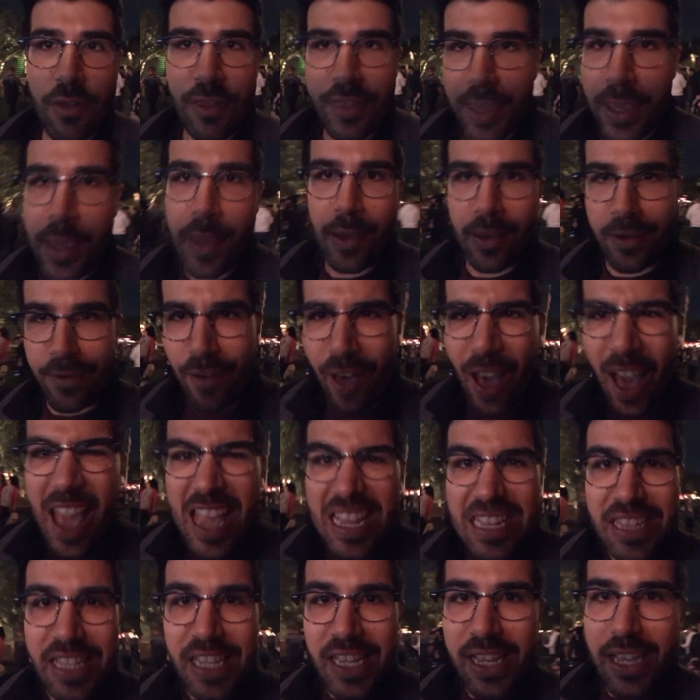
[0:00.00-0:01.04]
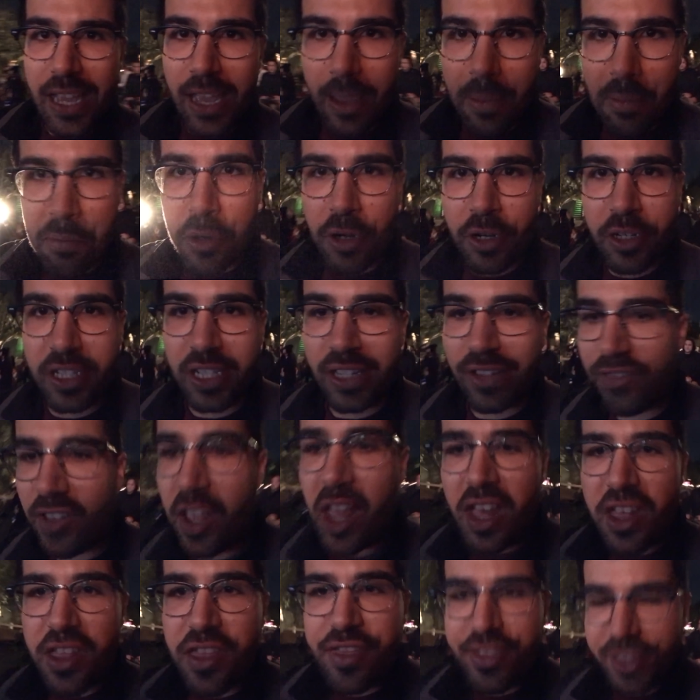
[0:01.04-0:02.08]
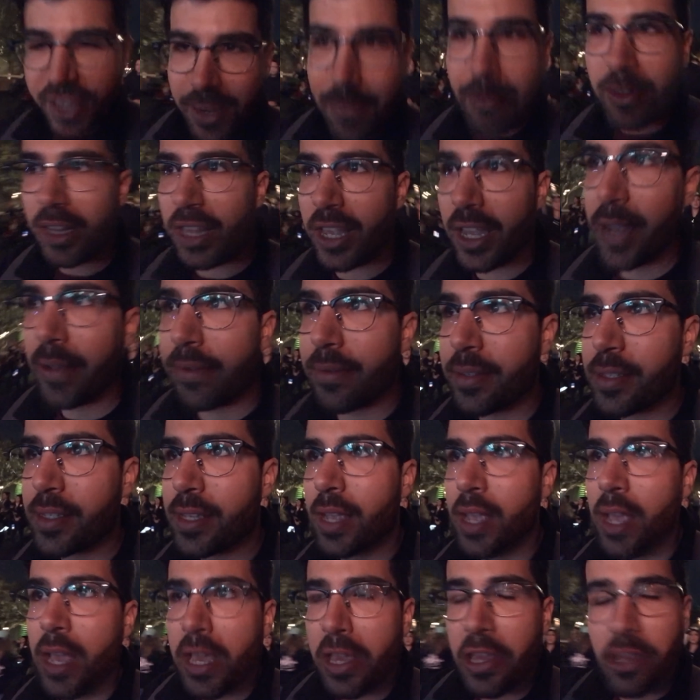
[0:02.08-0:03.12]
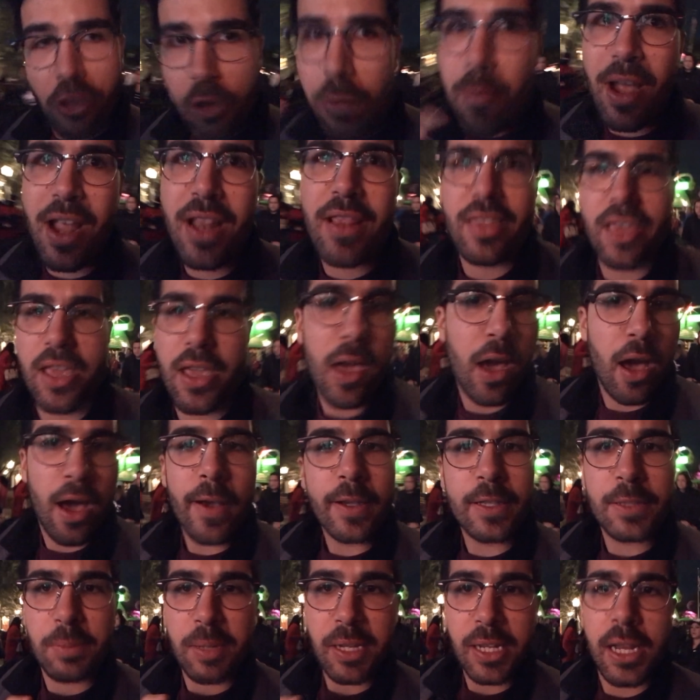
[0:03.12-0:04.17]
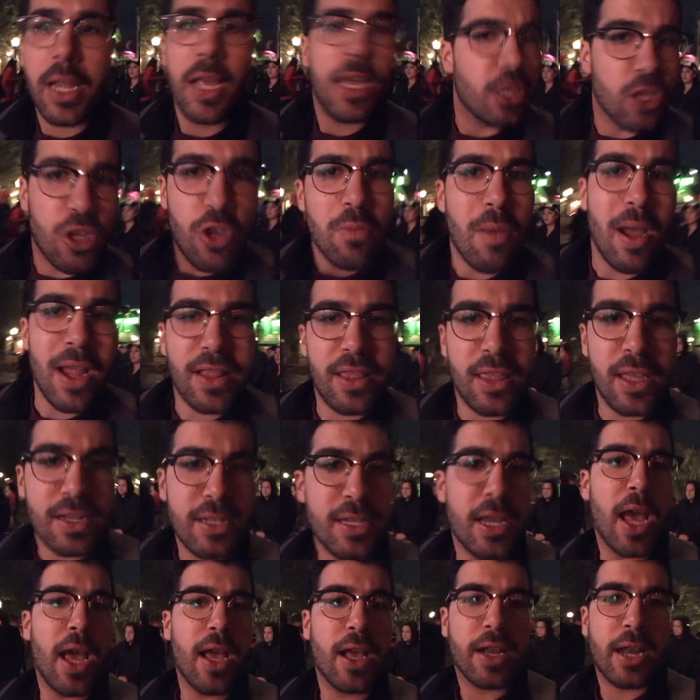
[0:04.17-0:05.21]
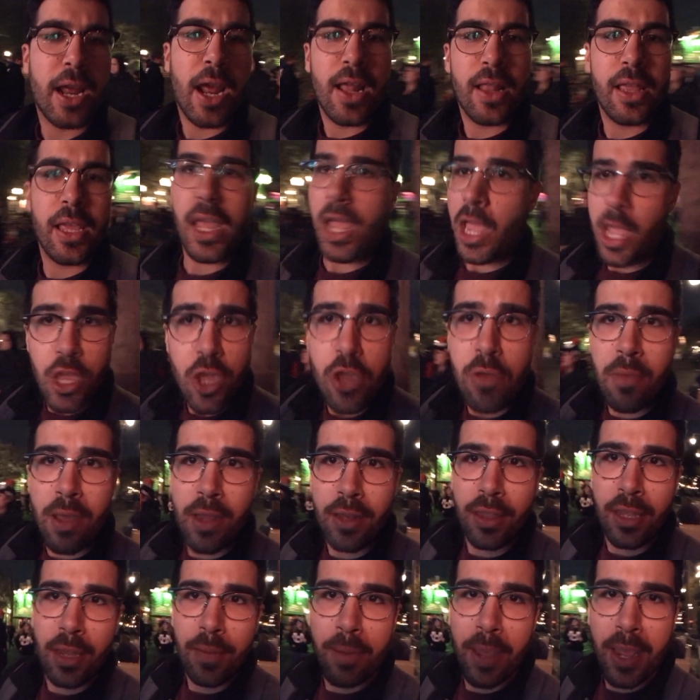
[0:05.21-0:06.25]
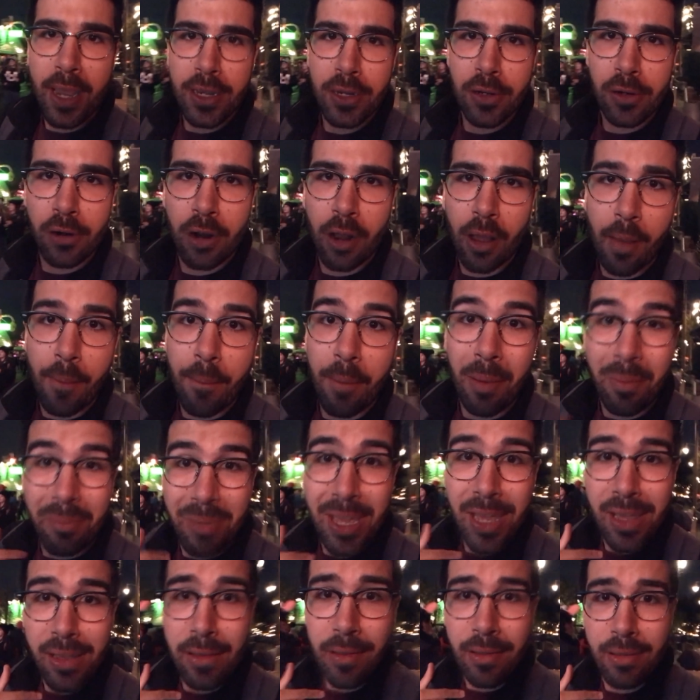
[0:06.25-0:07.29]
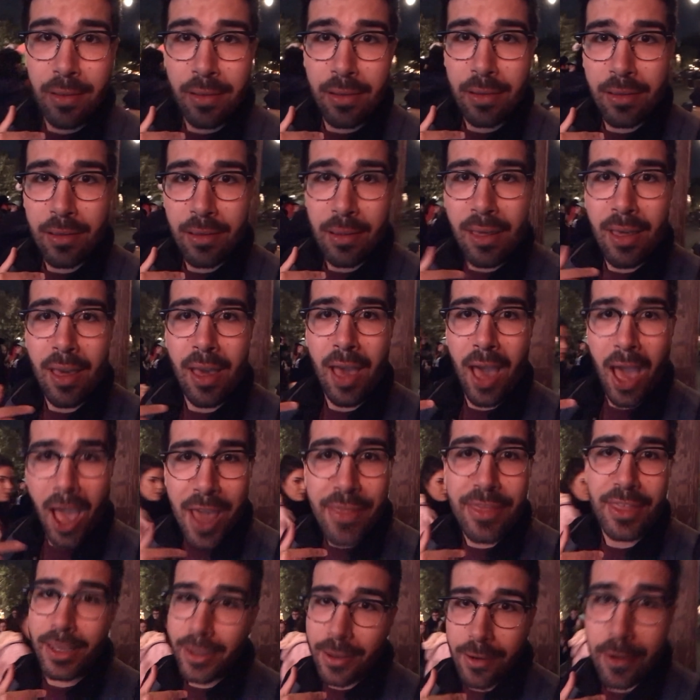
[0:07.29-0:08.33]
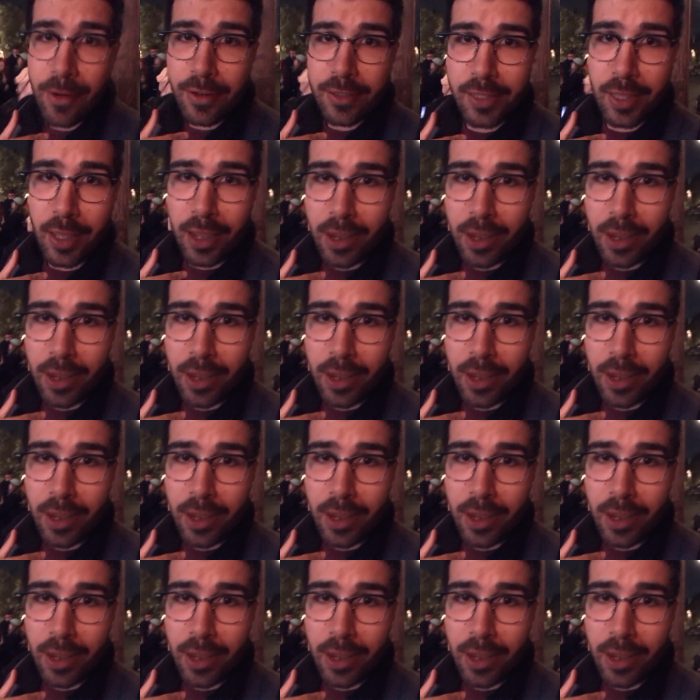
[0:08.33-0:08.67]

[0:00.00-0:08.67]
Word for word: think of highly immersive themed lands, you might think Hogsmeade, you might think Diagon Alley, you might think Pandora, but me, I think Cars